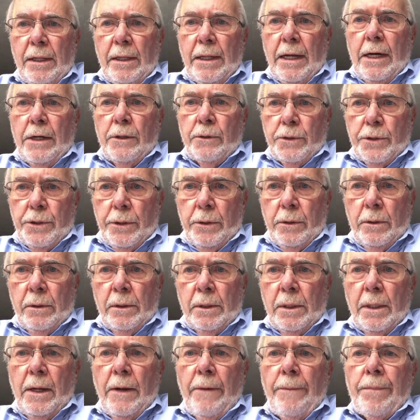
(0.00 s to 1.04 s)
the
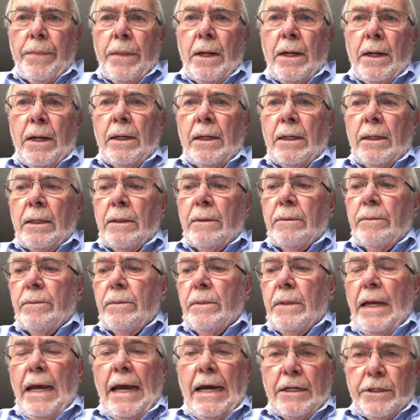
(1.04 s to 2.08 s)
household uh,
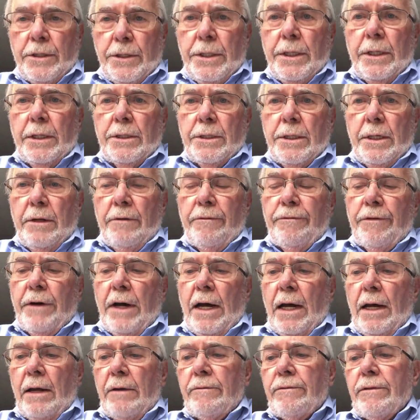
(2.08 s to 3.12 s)
at
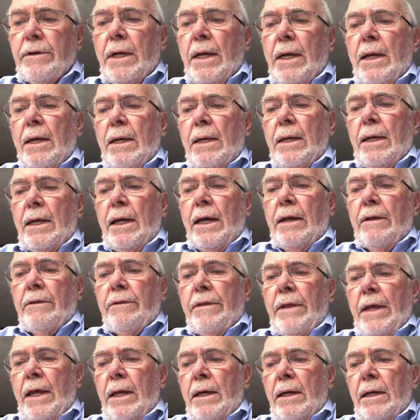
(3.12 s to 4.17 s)
65. And
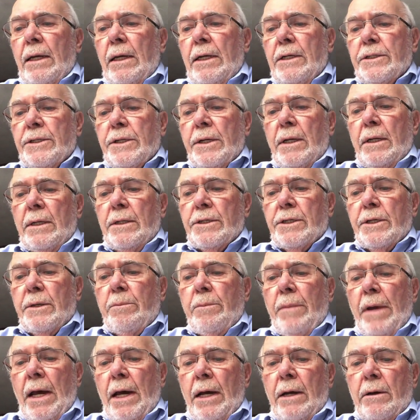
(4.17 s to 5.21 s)
then it's, it's a
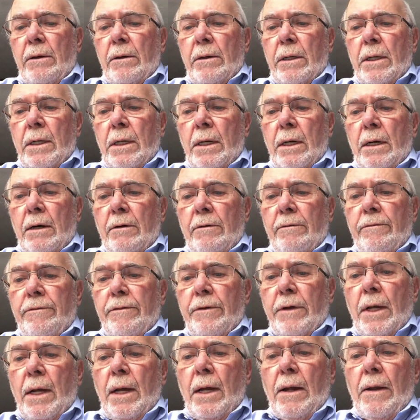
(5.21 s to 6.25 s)
matter of
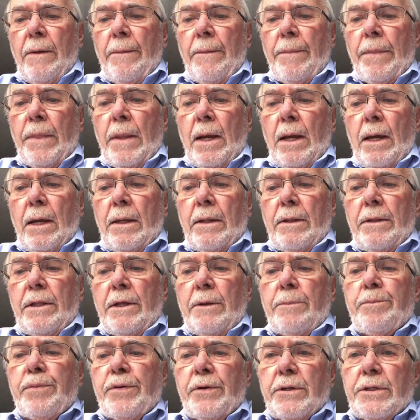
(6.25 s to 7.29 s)
the
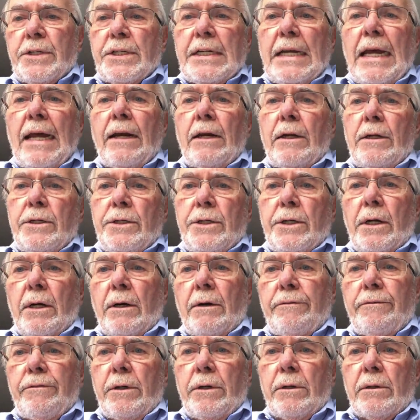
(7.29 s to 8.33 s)
percentage
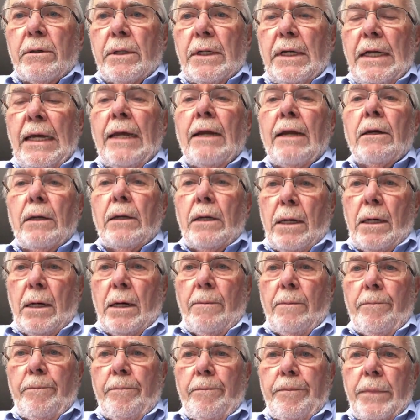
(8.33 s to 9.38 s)
of your
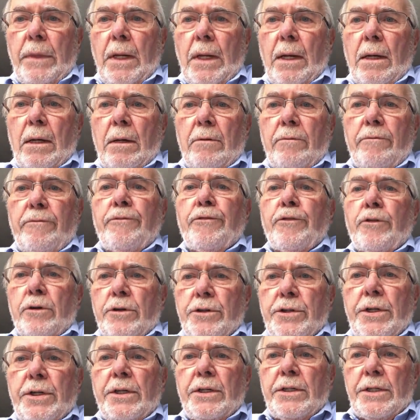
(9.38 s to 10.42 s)
income
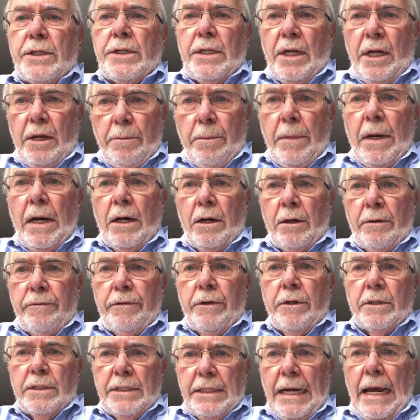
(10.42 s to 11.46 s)
versus the amount of
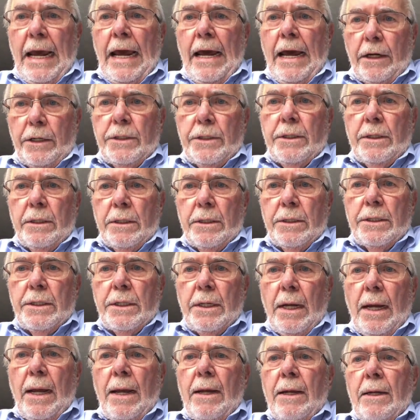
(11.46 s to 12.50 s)
your taxes.
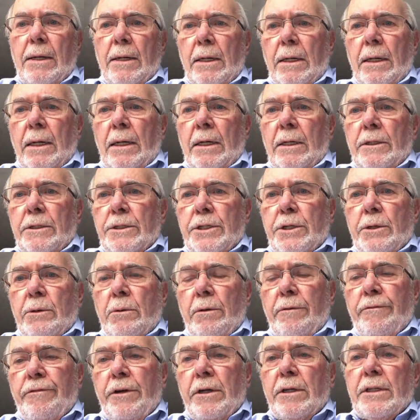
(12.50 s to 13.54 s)
Uh, so
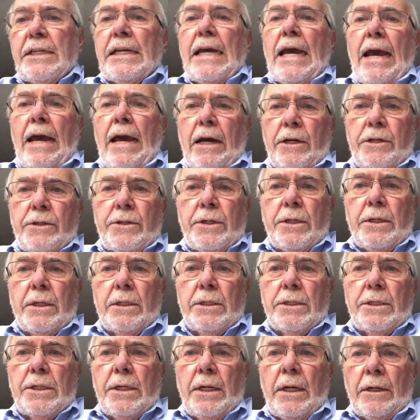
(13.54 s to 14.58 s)
if your
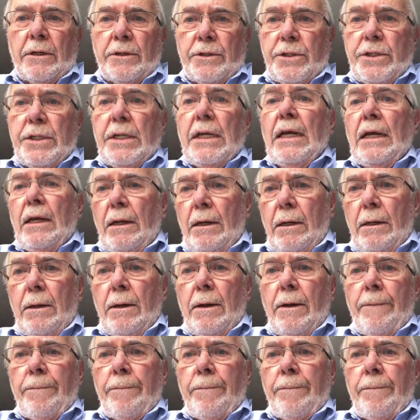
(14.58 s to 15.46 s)
taxes exceed